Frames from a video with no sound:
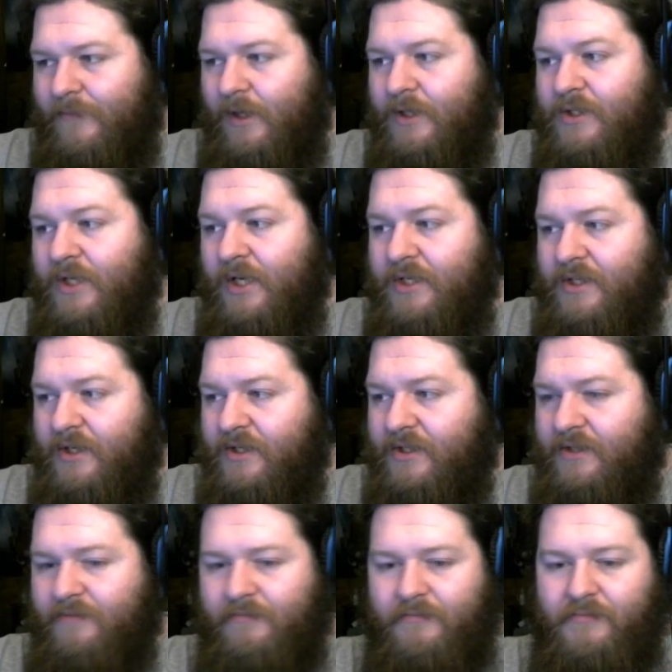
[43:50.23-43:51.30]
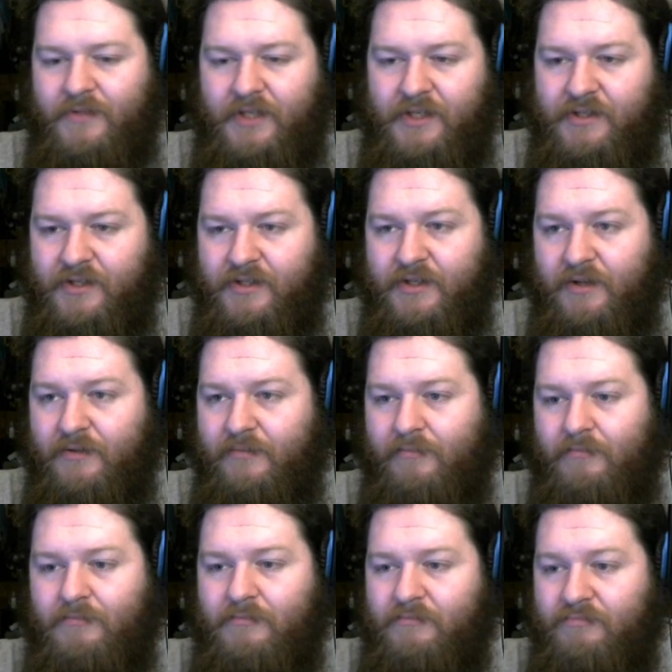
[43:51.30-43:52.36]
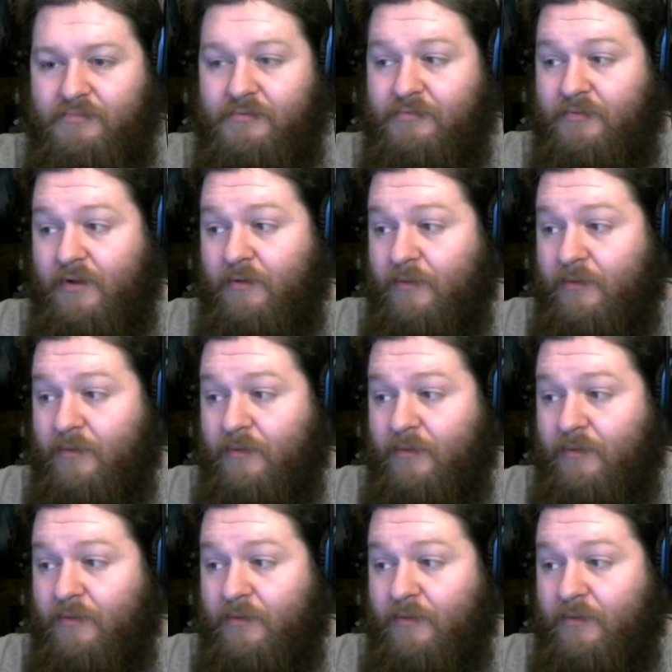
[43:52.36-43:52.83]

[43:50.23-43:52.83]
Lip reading: this the